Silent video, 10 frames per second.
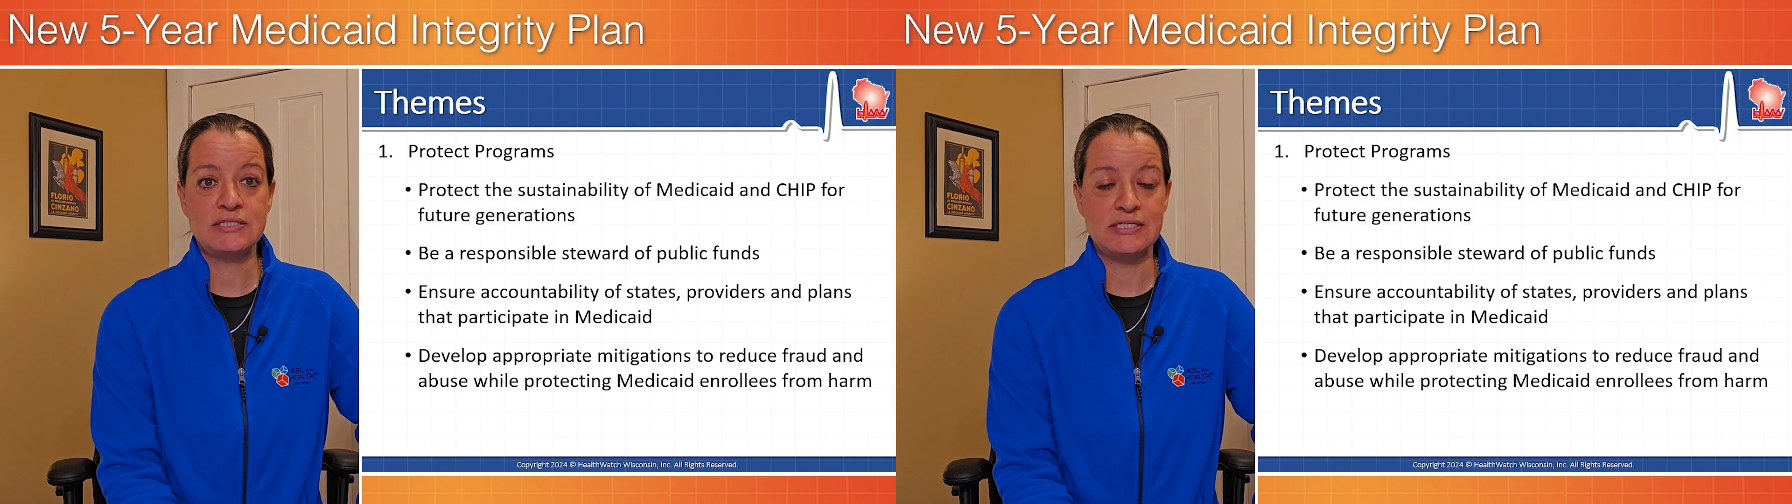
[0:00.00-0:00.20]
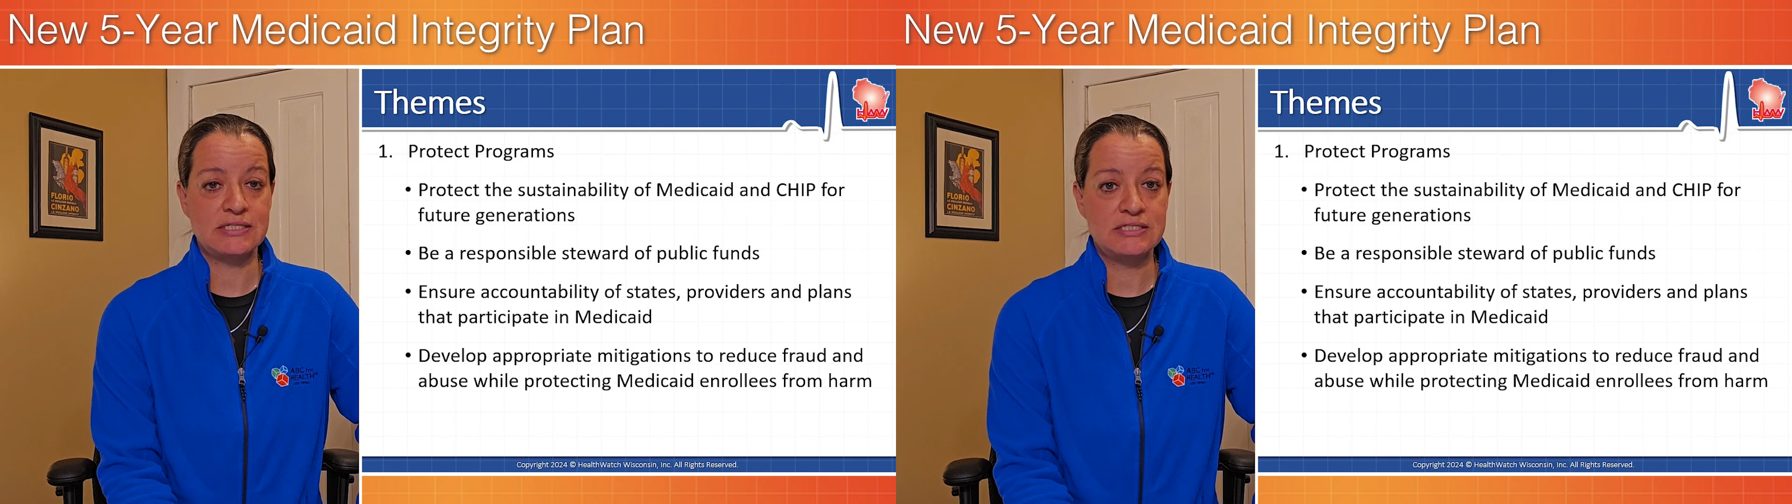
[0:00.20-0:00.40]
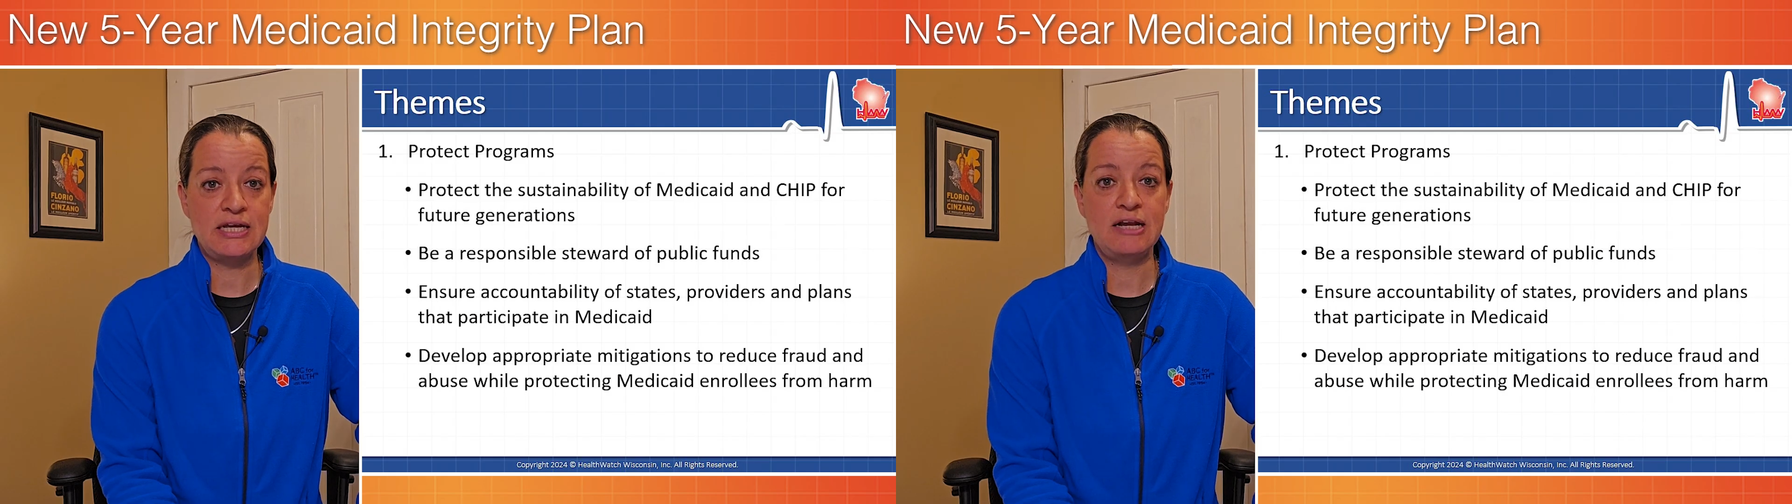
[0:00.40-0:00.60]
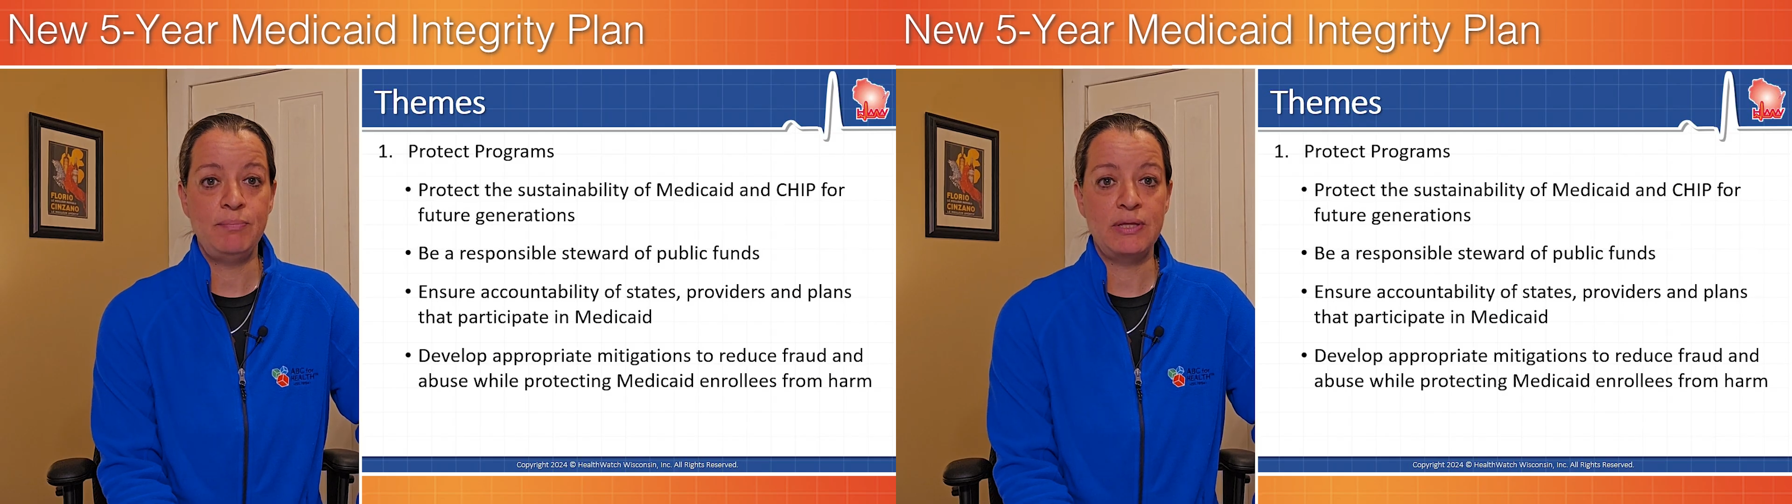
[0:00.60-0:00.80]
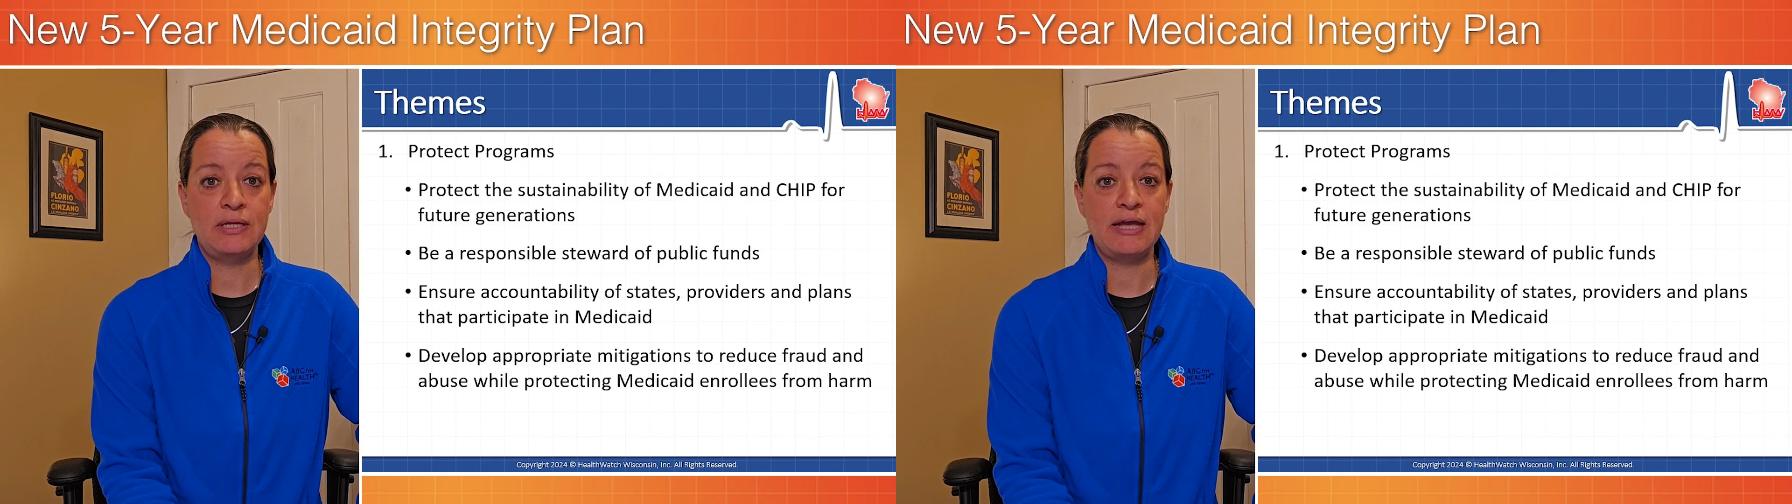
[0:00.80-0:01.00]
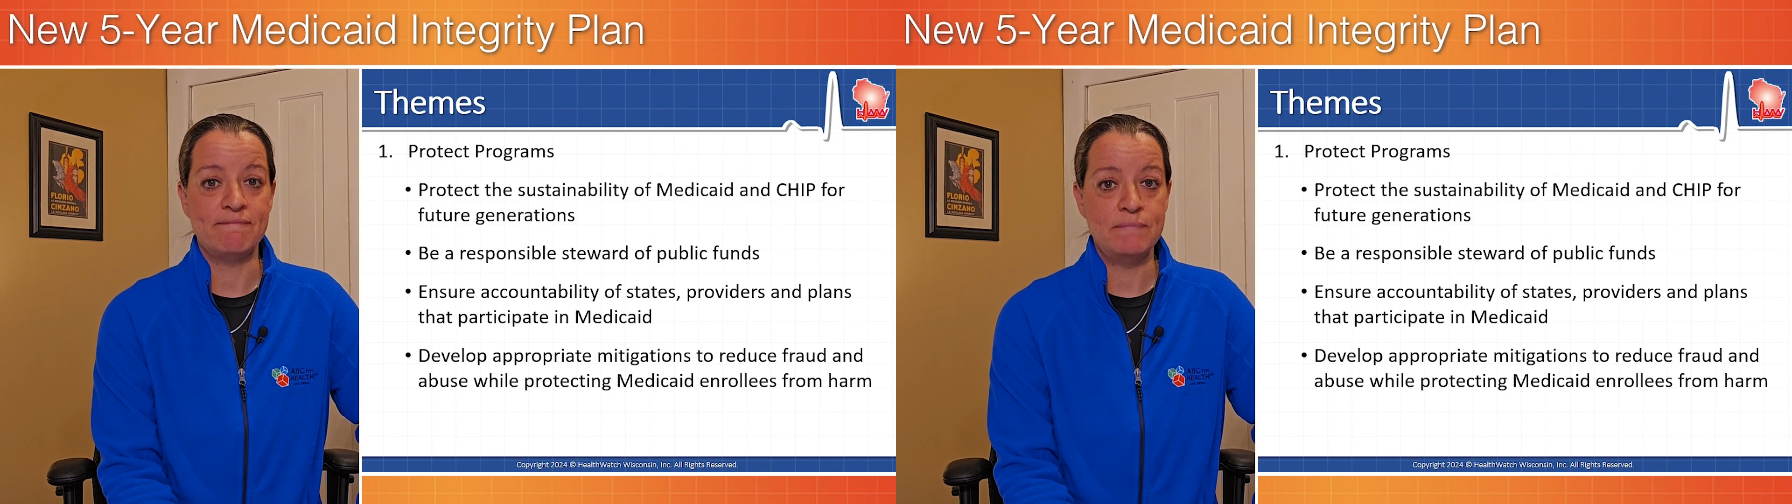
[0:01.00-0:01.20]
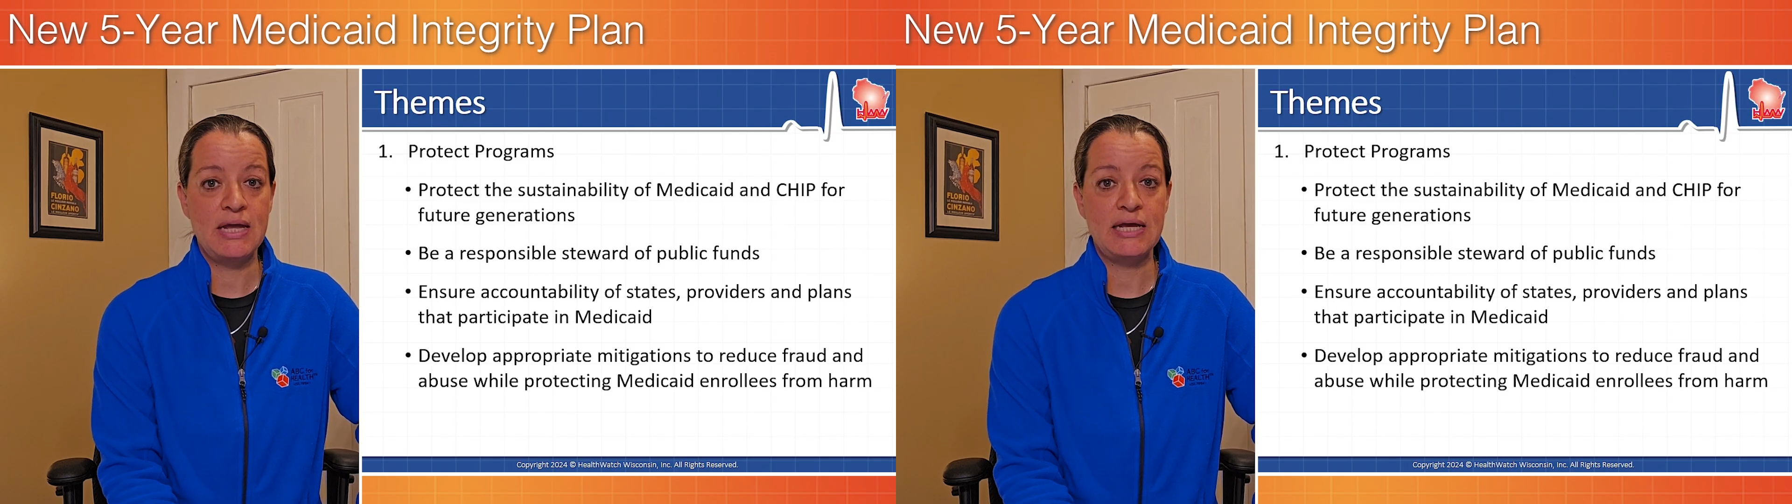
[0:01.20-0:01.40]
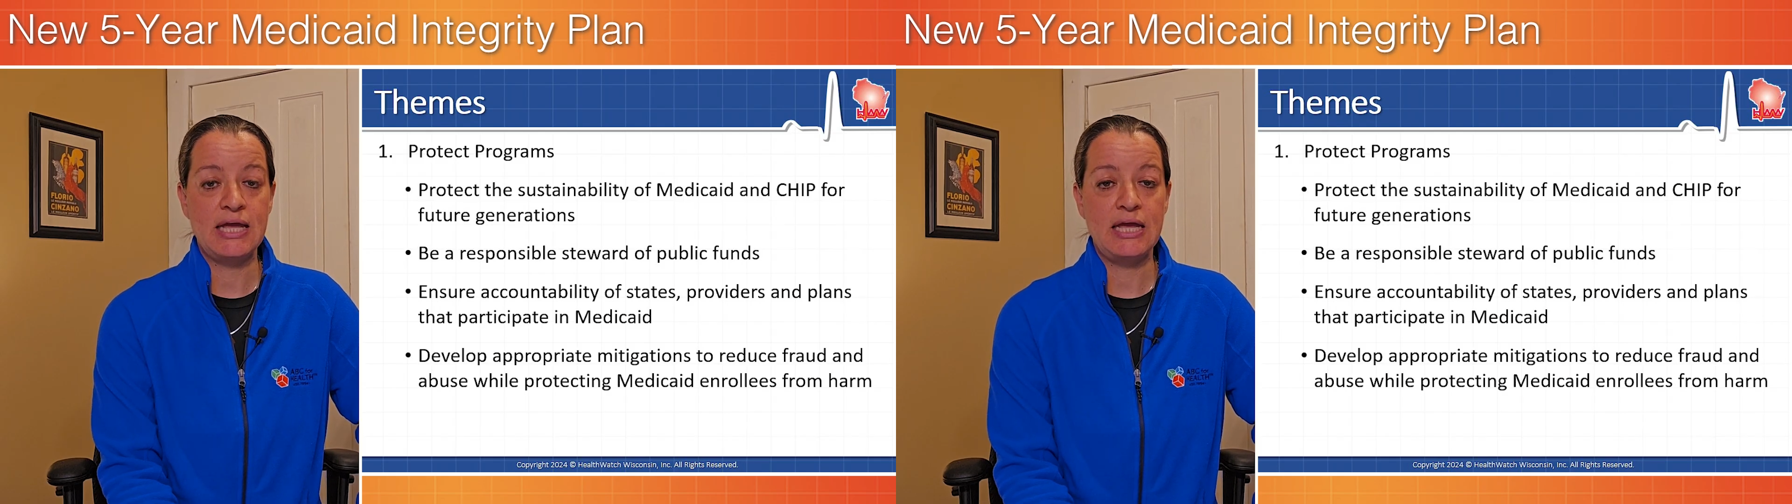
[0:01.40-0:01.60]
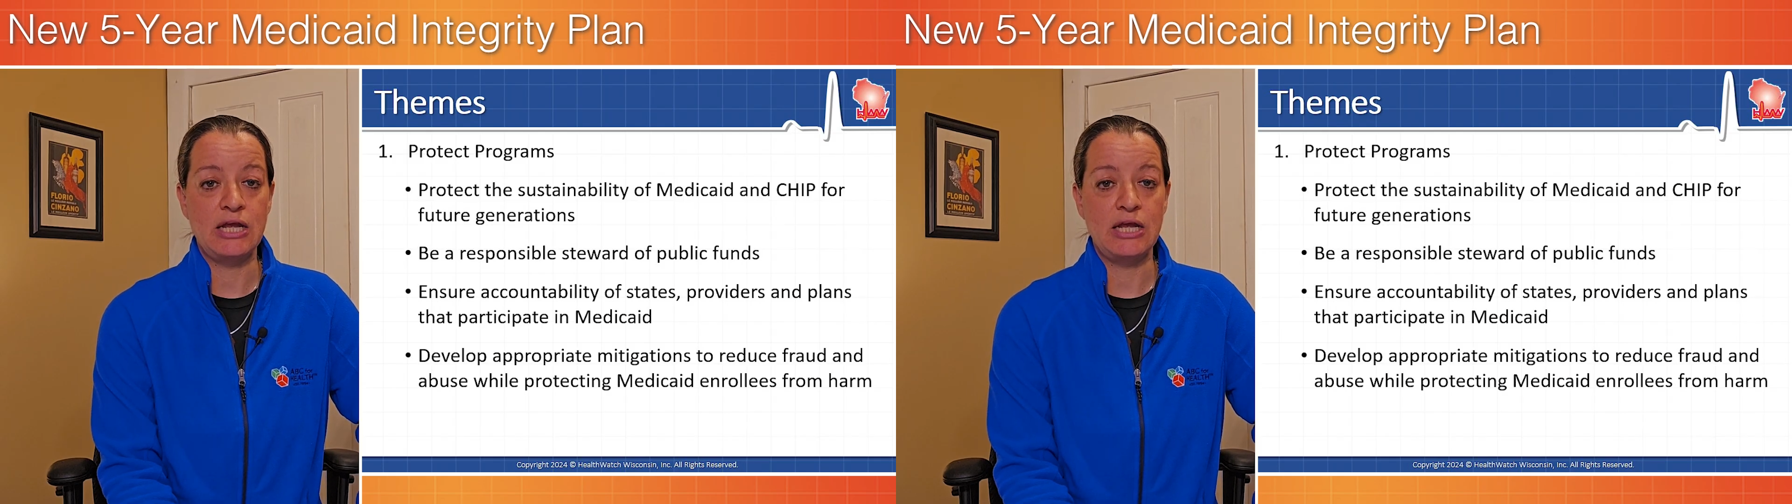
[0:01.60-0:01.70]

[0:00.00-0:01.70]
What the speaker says: sustainability of Medicaid